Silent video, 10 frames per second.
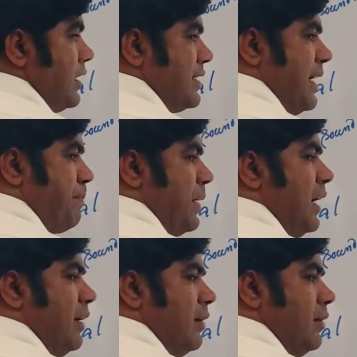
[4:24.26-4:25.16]
say
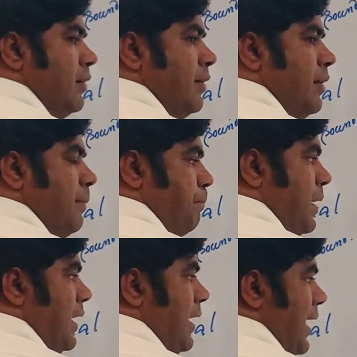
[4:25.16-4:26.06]
pa,
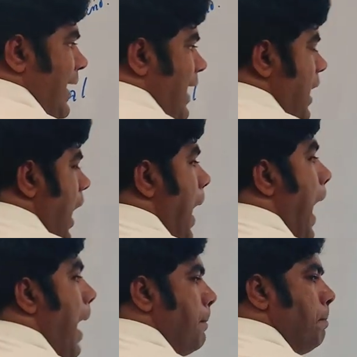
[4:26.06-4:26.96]
pa again,
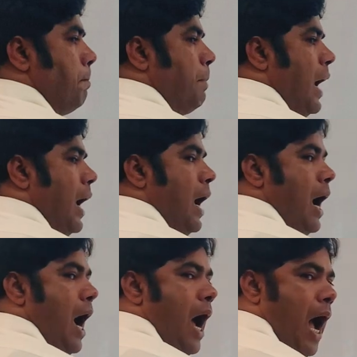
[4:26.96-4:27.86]
pa, pa,
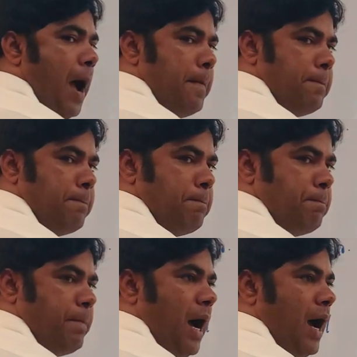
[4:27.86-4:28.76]

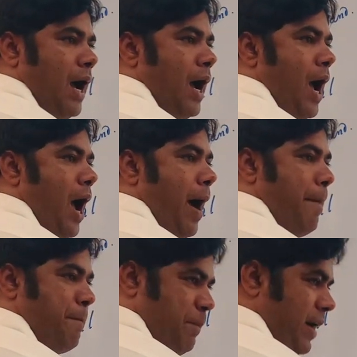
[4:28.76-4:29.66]
pa, pa,
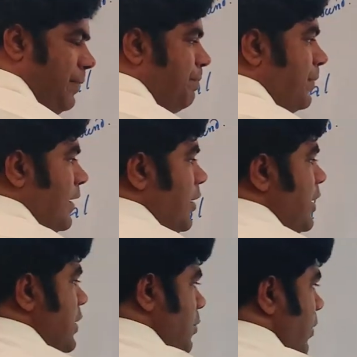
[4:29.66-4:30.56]
pa.
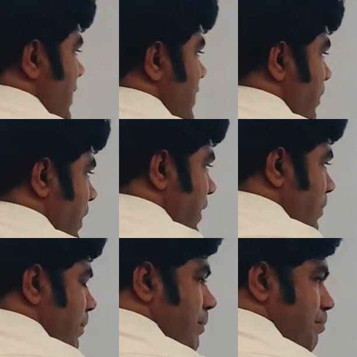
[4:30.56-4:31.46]
So what is
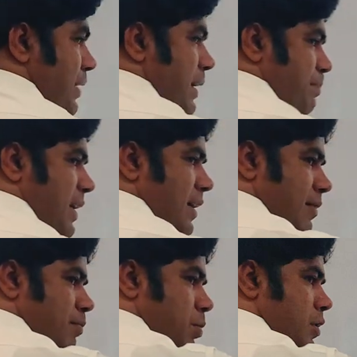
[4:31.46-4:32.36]
happening? Pa,
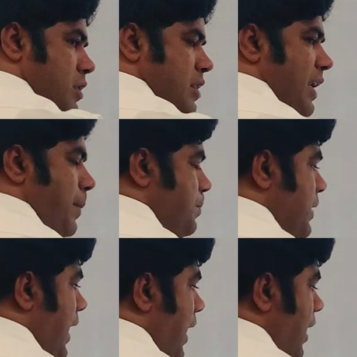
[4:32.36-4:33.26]
pa, both the lips
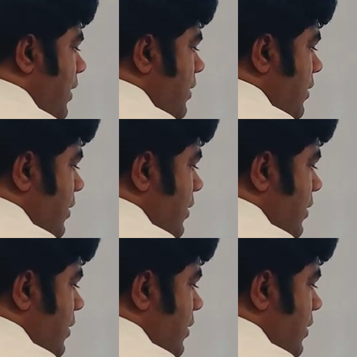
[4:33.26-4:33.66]
are,